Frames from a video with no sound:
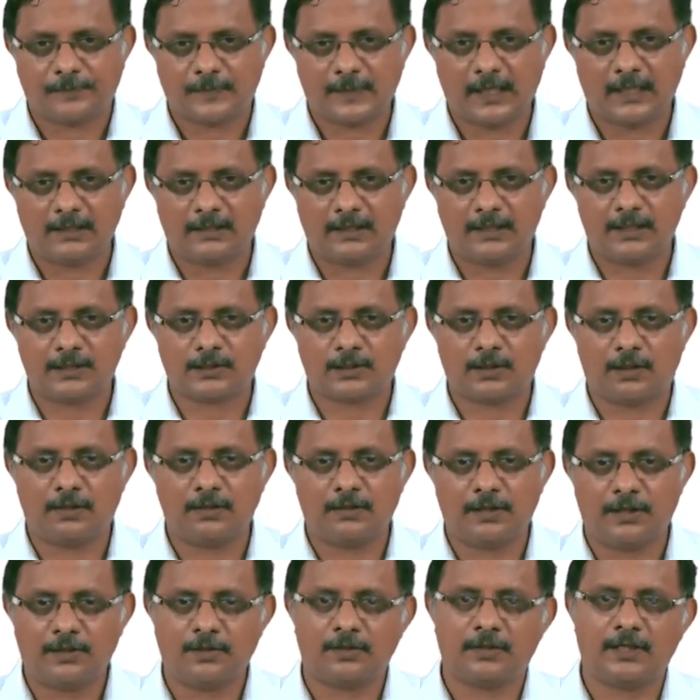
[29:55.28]
and that is
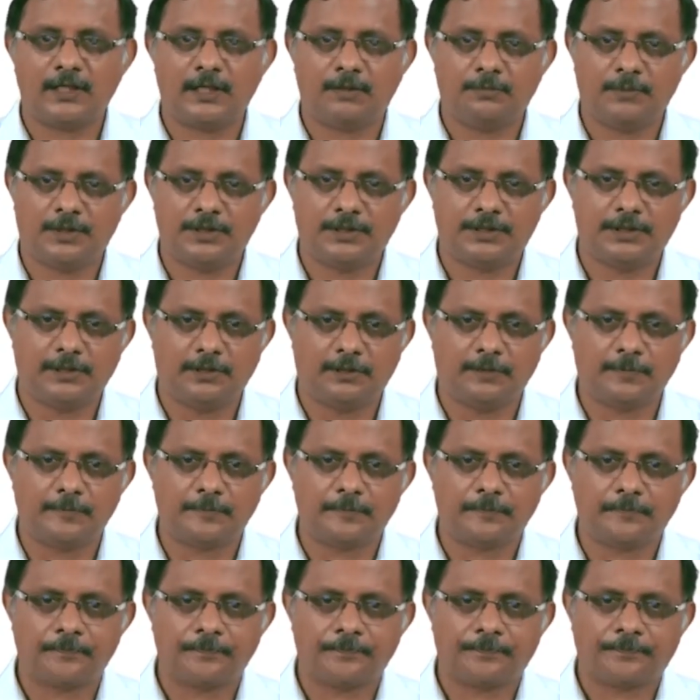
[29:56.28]
called retrograde amnesia.
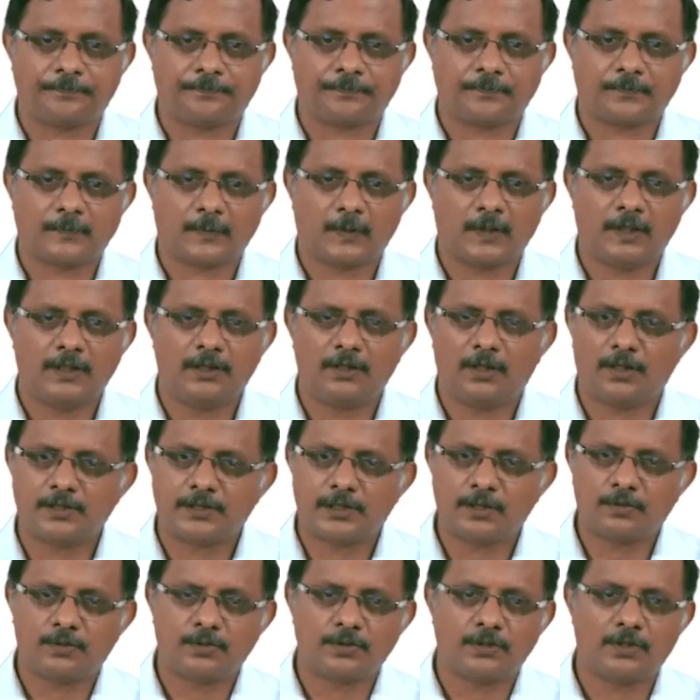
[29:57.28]
He
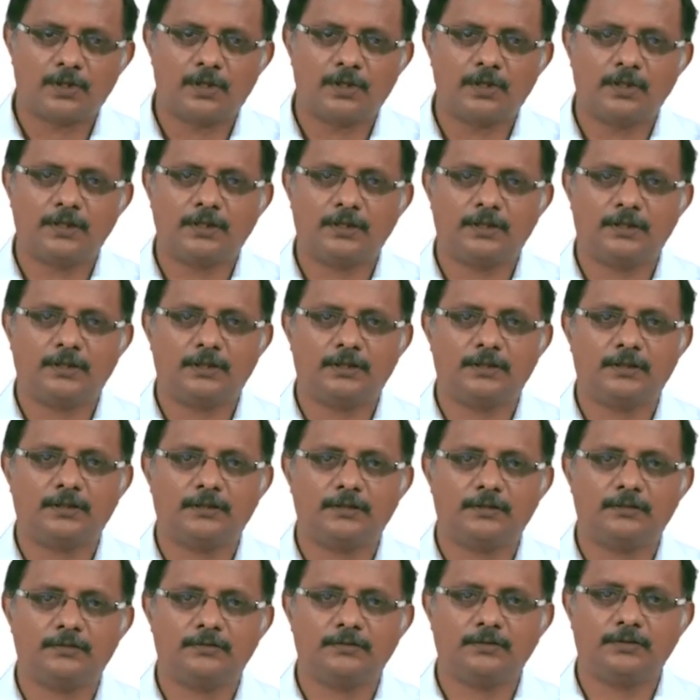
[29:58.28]
also could not
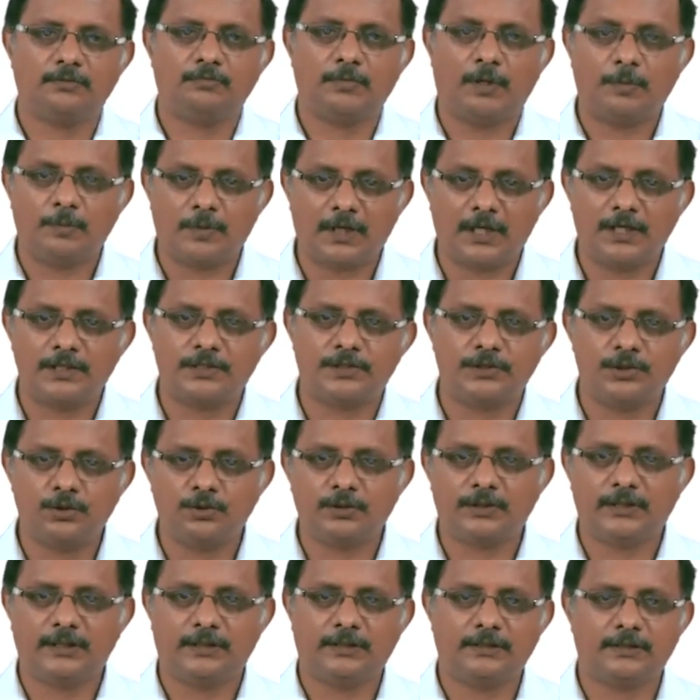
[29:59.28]
memorize
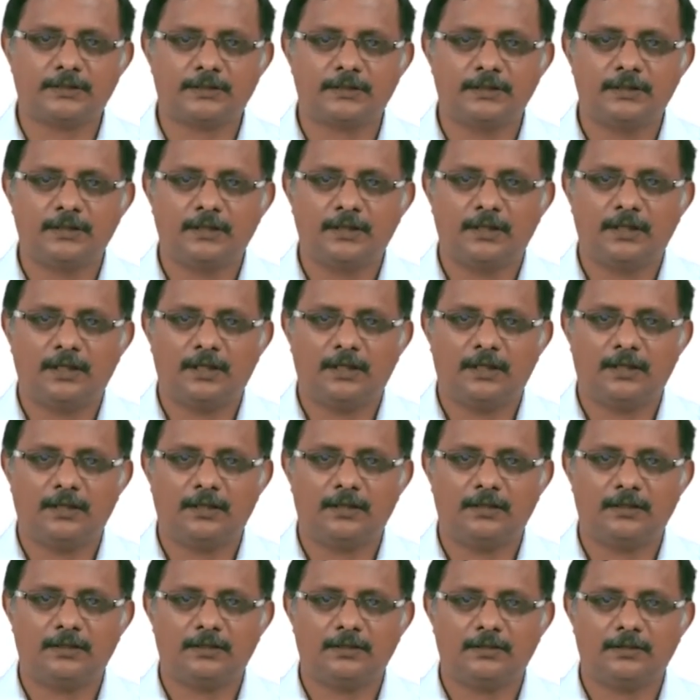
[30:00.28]
new things,
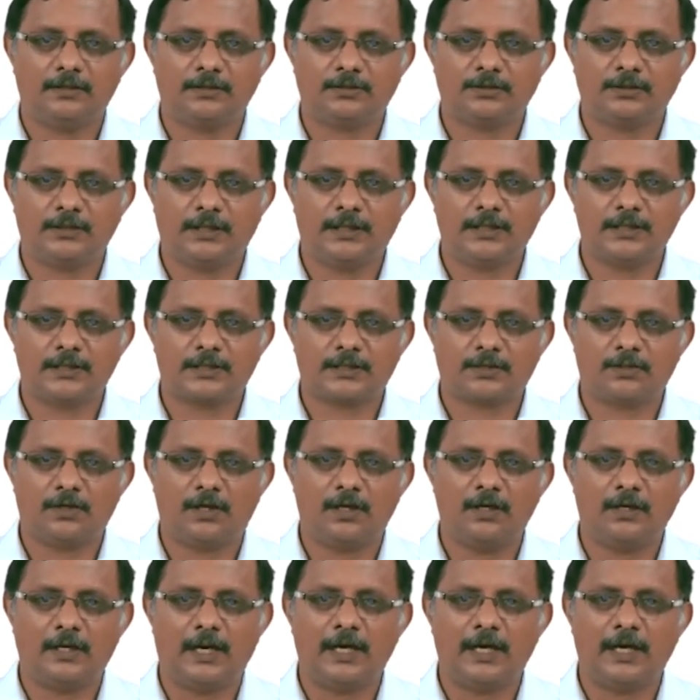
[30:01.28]
so that is called